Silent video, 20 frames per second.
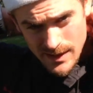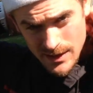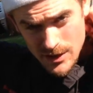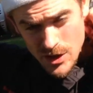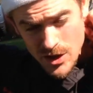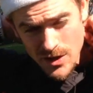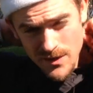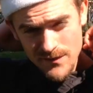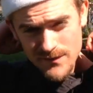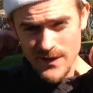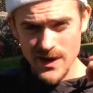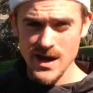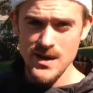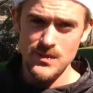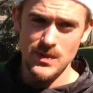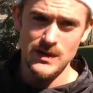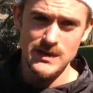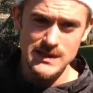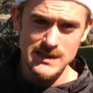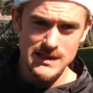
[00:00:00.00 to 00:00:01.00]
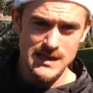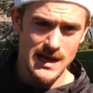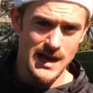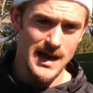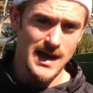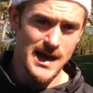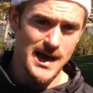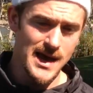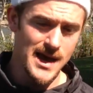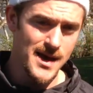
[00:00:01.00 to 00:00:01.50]
nerve fibres
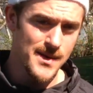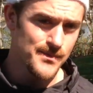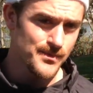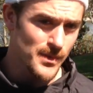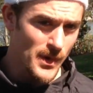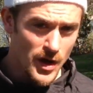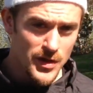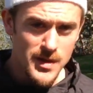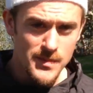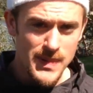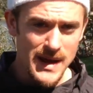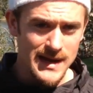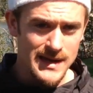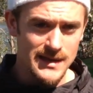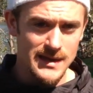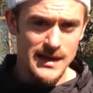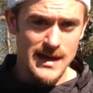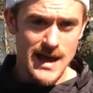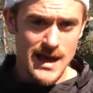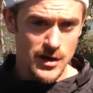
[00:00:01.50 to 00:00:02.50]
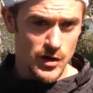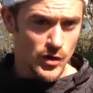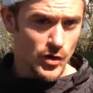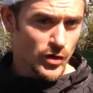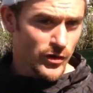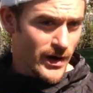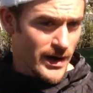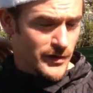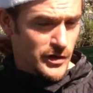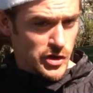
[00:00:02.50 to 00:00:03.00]
on the back of the neck and
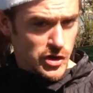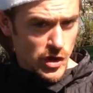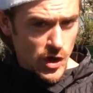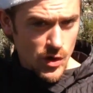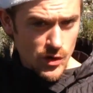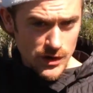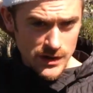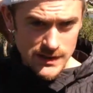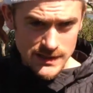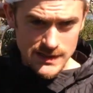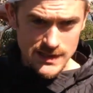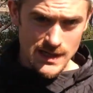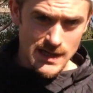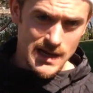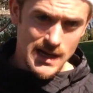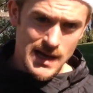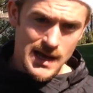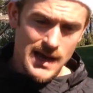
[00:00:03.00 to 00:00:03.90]
all around the shoulders,